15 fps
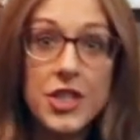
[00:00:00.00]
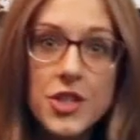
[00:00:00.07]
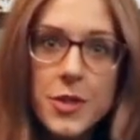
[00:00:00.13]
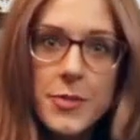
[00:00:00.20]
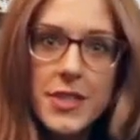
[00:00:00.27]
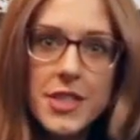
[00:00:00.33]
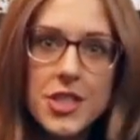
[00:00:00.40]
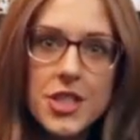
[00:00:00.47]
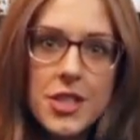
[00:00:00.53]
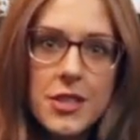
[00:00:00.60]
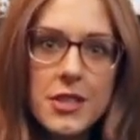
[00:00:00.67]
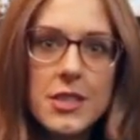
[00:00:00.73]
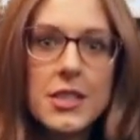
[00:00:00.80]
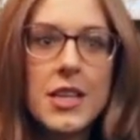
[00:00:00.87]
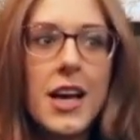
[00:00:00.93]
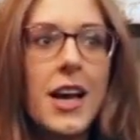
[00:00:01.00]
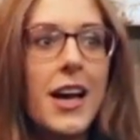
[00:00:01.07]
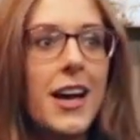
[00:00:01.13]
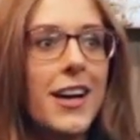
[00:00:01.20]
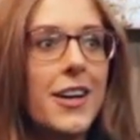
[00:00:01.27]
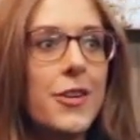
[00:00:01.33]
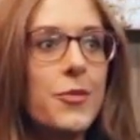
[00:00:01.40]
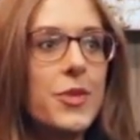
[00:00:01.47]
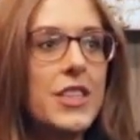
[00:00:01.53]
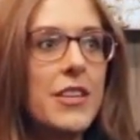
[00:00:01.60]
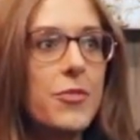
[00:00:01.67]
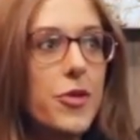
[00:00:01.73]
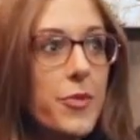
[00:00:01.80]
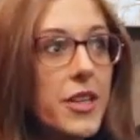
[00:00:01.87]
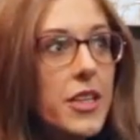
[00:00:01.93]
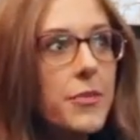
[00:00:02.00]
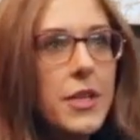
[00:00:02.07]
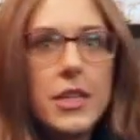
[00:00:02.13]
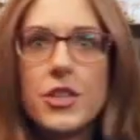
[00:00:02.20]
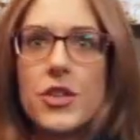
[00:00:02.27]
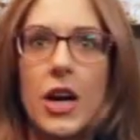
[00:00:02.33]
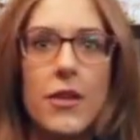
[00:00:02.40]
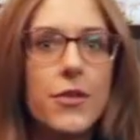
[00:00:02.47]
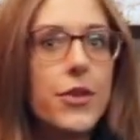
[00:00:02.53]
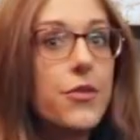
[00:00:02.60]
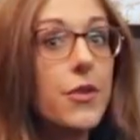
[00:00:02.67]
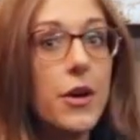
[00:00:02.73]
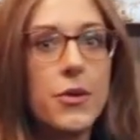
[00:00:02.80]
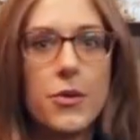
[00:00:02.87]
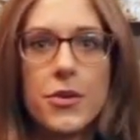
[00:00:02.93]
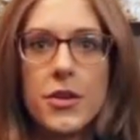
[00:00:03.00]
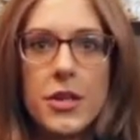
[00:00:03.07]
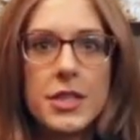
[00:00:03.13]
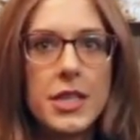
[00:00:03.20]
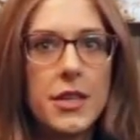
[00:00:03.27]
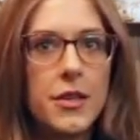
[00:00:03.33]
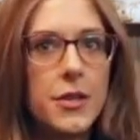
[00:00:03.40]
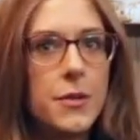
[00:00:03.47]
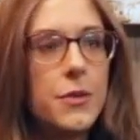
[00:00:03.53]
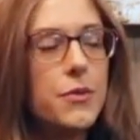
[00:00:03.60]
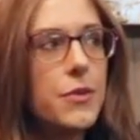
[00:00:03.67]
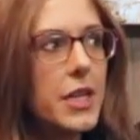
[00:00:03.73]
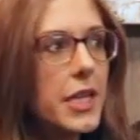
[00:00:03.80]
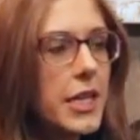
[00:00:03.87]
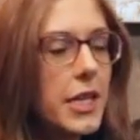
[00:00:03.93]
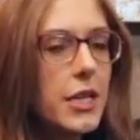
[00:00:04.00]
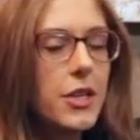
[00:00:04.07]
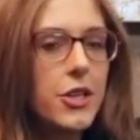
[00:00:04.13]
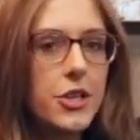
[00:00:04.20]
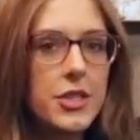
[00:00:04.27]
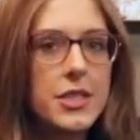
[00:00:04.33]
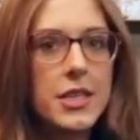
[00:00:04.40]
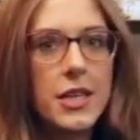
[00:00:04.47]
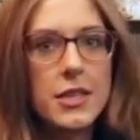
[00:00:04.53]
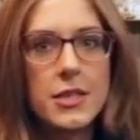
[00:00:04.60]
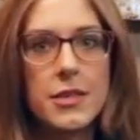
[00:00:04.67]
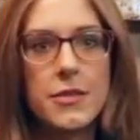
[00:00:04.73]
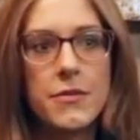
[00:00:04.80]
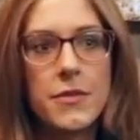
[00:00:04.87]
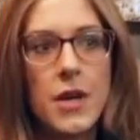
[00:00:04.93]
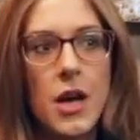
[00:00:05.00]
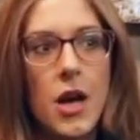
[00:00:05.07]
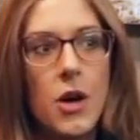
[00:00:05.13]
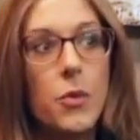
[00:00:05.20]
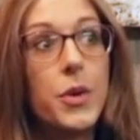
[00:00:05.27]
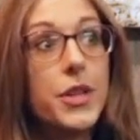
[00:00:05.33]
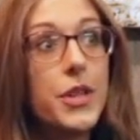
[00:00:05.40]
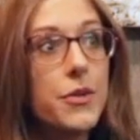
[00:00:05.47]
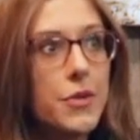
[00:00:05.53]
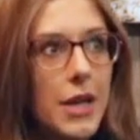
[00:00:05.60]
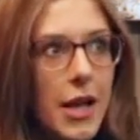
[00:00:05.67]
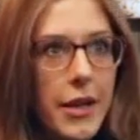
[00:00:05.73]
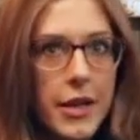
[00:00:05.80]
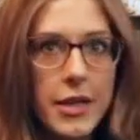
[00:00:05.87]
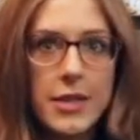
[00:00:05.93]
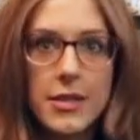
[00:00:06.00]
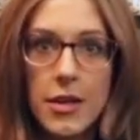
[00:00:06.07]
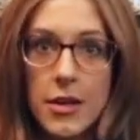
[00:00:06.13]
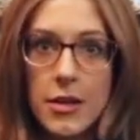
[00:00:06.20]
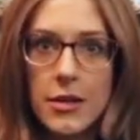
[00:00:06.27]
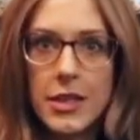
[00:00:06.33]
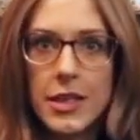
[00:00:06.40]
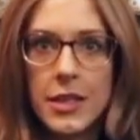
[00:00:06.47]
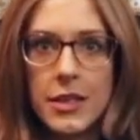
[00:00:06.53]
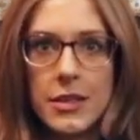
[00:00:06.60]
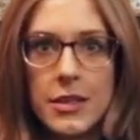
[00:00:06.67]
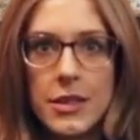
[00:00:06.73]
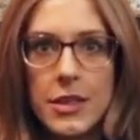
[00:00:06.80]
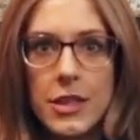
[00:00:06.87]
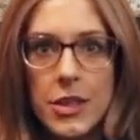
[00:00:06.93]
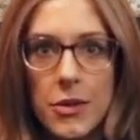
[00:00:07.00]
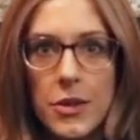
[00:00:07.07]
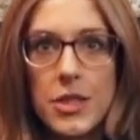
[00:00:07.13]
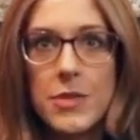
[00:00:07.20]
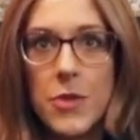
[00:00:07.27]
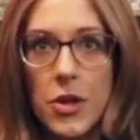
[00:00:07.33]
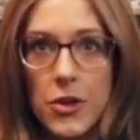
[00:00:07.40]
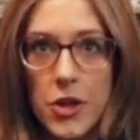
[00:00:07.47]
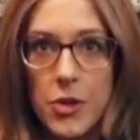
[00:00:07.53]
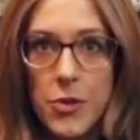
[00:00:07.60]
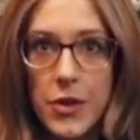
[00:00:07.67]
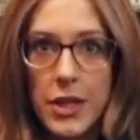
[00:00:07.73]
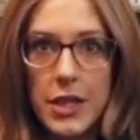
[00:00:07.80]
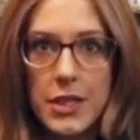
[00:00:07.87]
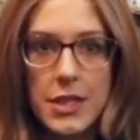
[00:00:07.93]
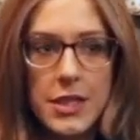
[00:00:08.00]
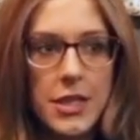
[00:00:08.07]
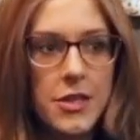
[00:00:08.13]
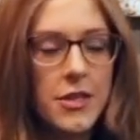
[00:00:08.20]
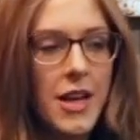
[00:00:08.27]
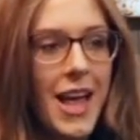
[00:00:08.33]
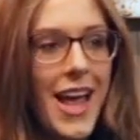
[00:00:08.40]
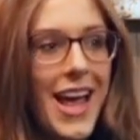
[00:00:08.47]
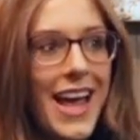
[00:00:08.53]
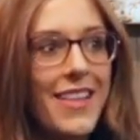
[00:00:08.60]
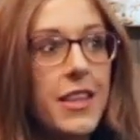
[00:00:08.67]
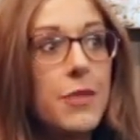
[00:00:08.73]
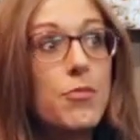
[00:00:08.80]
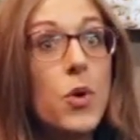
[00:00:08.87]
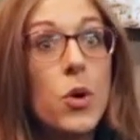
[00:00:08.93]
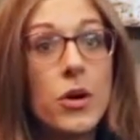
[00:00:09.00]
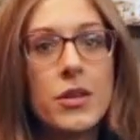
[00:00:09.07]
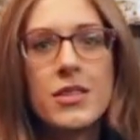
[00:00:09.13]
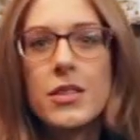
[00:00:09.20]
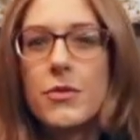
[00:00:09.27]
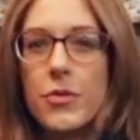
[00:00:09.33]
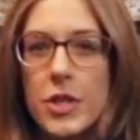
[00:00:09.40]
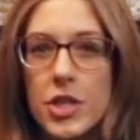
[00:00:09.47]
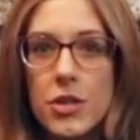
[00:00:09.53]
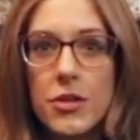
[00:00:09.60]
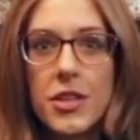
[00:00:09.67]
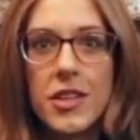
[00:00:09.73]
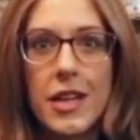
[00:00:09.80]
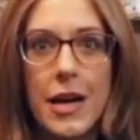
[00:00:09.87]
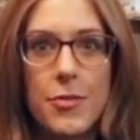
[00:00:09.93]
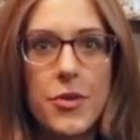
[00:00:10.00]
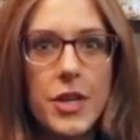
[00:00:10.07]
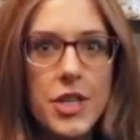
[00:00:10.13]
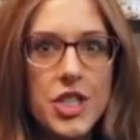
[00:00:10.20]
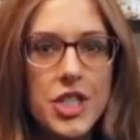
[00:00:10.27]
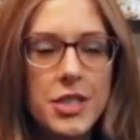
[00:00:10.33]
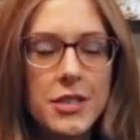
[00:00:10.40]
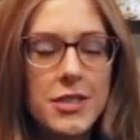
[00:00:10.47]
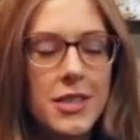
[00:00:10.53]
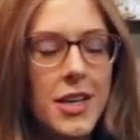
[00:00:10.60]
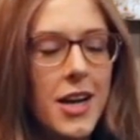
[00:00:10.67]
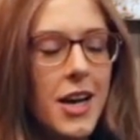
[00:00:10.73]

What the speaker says: regional positions, which have permitted me to travel throughout Northern Ontario and really get a good sense of what the realities are in, you know, our smaller communities here and the importance of regional collaboration.